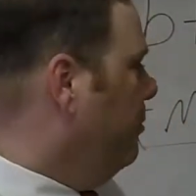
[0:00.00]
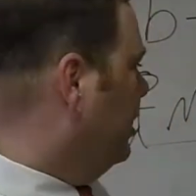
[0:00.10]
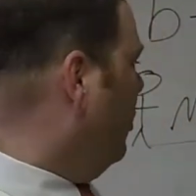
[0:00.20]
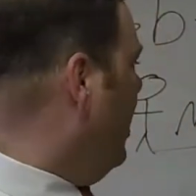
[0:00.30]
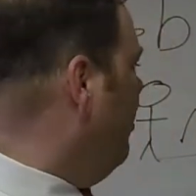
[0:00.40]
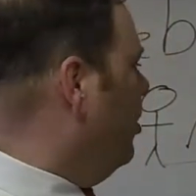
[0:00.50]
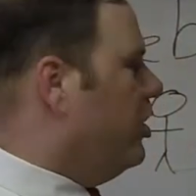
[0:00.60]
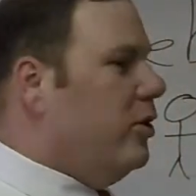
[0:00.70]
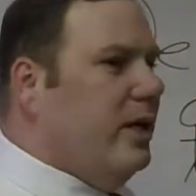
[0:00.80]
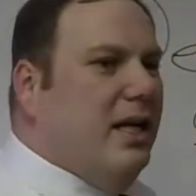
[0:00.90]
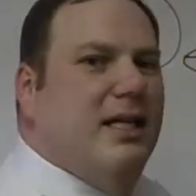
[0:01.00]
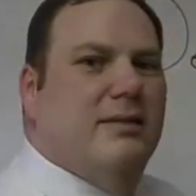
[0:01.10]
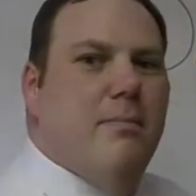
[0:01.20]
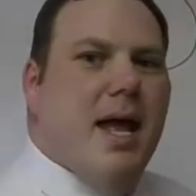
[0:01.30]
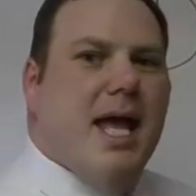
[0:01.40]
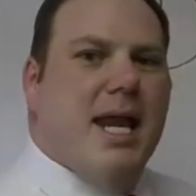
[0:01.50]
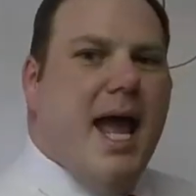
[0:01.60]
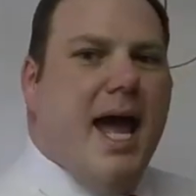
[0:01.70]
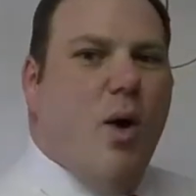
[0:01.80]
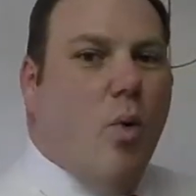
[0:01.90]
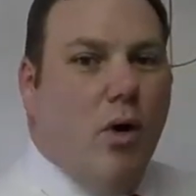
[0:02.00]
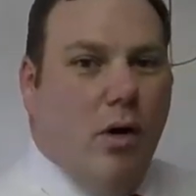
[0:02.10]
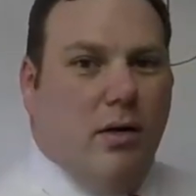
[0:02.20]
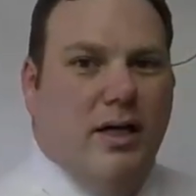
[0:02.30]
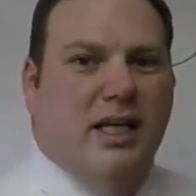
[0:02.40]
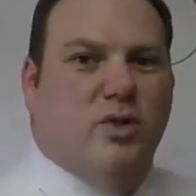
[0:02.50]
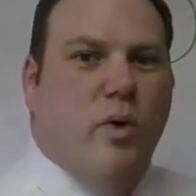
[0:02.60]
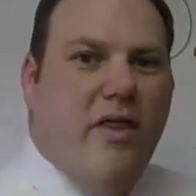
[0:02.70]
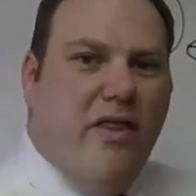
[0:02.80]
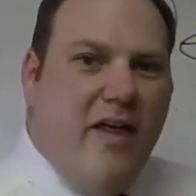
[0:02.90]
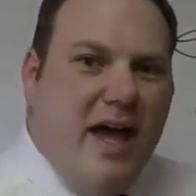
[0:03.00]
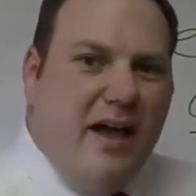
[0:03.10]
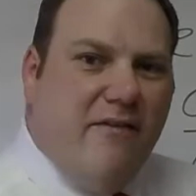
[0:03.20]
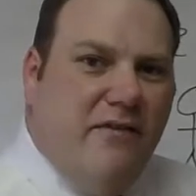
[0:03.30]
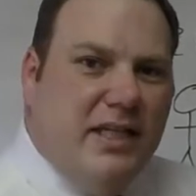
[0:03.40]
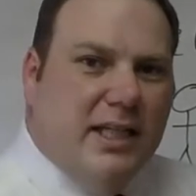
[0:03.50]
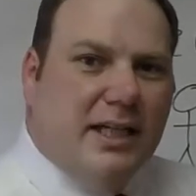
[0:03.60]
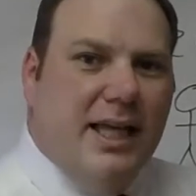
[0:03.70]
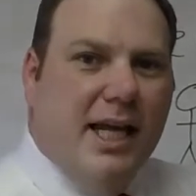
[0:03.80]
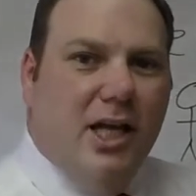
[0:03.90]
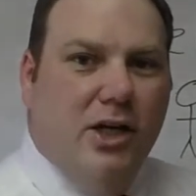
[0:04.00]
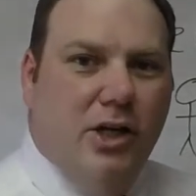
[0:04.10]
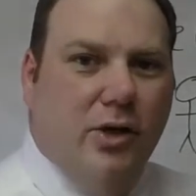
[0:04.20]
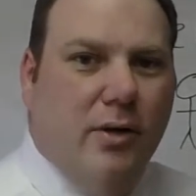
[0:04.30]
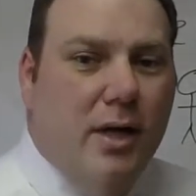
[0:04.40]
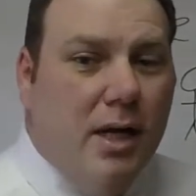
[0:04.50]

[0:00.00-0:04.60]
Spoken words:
but the way they're doing it is man at work. It is what they physically can do.